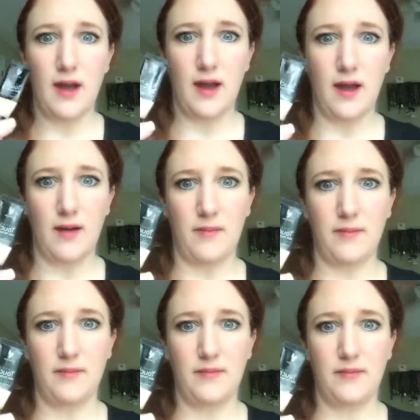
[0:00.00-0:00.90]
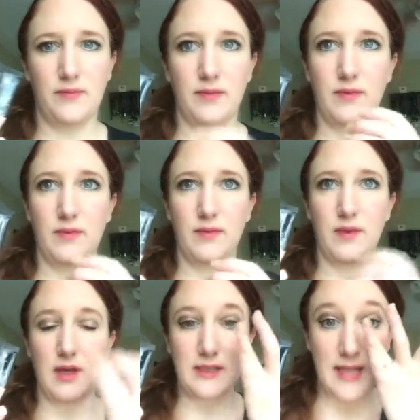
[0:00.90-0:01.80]
Dab
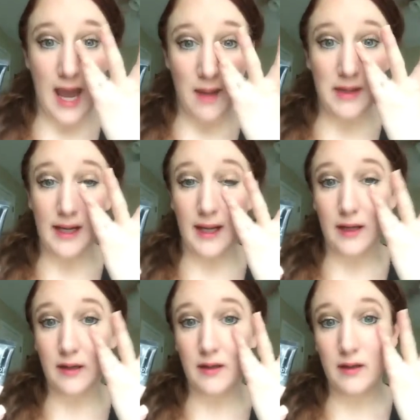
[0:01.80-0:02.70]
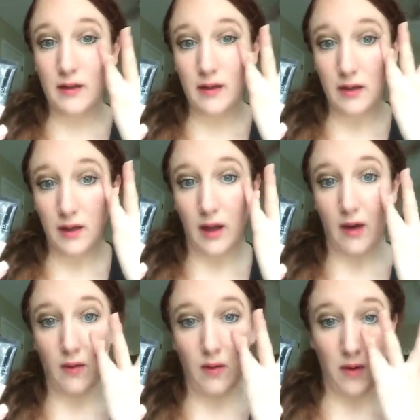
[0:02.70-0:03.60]
it in, you
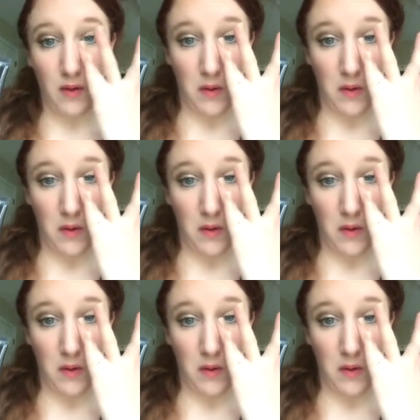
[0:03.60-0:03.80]
know,